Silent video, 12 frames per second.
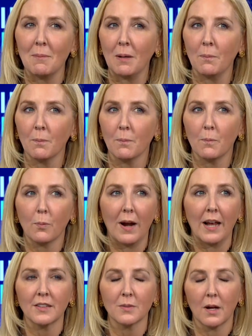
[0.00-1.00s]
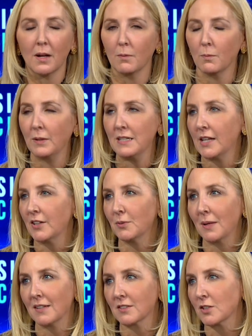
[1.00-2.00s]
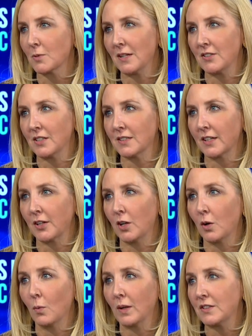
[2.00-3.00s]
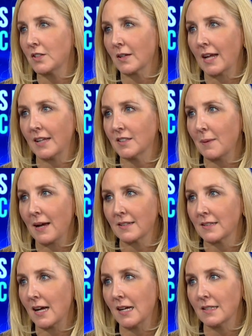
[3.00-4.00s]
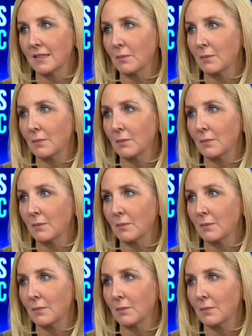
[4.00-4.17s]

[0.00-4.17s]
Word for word: I mean, brands, uh, retailers would ask us questions like, you know, what's your case pack size?